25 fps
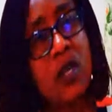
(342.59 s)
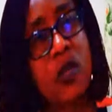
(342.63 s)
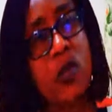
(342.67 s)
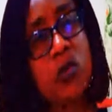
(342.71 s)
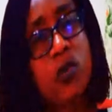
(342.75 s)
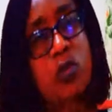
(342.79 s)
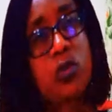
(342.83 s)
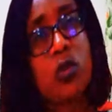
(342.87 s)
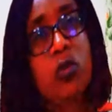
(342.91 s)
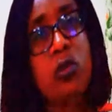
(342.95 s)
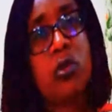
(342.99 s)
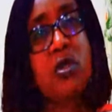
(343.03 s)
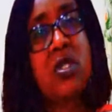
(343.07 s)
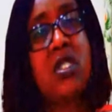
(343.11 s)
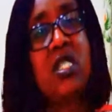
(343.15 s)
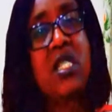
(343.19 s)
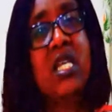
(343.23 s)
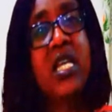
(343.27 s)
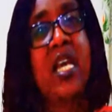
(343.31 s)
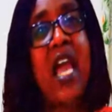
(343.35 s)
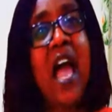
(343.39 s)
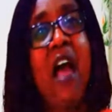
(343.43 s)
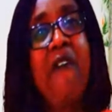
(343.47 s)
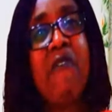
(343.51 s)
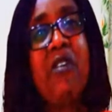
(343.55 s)
So you
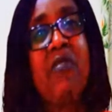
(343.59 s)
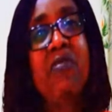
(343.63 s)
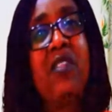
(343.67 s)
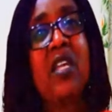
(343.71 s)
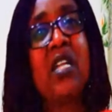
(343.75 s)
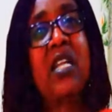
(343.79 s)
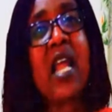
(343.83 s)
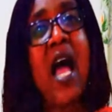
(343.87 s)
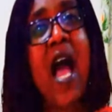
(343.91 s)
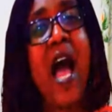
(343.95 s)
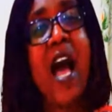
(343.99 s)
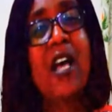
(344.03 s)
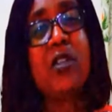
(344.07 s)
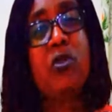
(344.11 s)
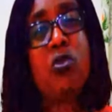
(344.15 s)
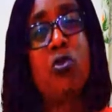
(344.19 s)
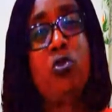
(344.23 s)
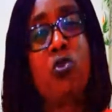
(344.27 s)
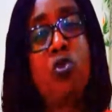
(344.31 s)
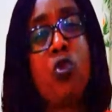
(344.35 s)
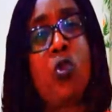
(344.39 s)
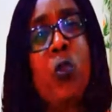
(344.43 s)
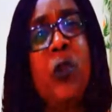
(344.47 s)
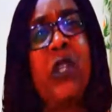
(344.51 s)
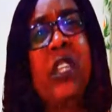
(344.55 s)
see, everything has to
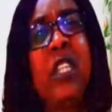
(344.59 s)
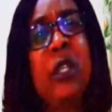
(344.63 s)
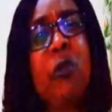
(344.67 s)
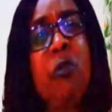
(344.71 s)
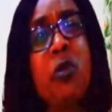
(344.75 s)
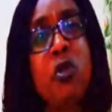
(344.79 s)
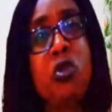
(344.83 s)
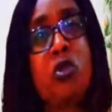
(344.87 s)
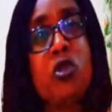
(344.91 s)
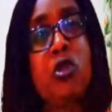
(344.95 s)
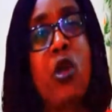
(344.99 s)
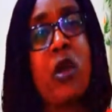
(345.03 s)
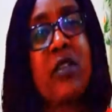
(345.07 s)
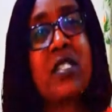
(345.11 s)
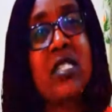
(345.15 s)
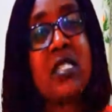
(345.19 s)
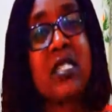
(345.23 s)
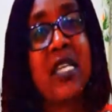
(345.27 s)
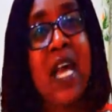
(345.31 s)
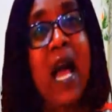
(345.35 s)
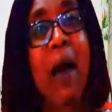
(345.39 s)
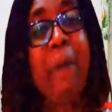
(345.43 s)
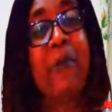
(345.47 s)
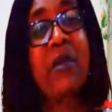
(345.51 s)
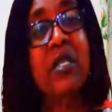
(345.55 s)
do with the resource
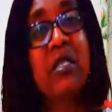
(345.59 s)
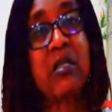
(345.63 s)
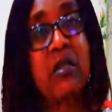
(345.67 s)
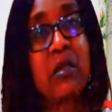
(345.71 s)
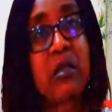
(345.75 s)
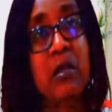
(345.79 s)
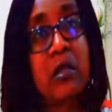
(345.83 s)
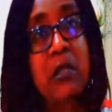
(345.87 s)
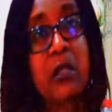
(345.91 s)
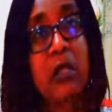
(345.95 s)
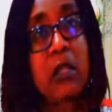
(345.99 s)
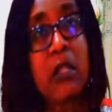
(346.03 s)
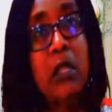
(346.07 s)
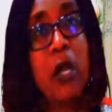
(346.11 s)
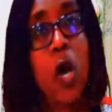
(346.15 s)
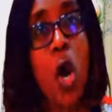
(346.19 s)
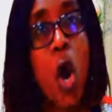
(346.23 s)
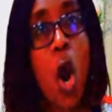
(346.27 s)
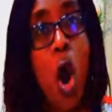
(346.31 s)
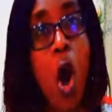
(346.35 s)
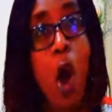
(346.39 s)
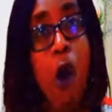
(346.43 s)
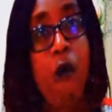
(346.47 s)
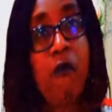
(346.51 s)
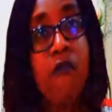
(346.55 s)
capital
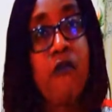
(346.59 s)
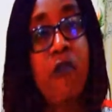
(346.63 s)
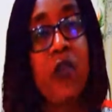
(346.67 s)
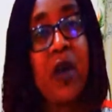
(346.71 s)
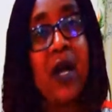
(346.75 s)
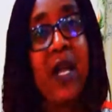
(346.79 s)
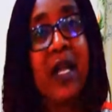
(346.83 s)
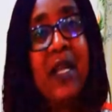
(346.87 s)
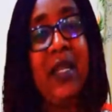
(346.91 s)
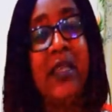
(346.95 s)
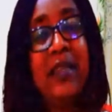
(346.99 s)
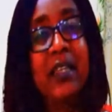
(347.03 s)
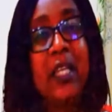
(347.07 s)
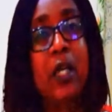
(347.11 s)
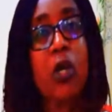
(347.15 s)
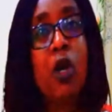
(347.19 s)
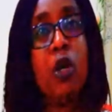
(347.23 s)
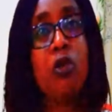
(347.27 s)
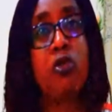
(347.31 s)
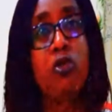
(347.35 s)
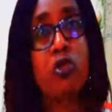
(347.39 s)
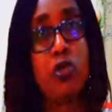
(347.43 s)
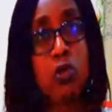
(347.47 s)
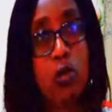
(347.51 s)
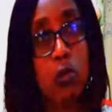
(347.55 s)
of the
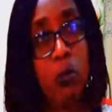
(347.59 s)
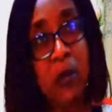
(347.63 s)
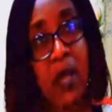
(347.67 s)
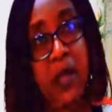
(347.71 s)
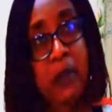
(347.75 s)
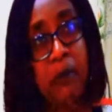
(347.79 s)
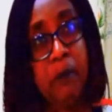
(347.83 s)
consumer.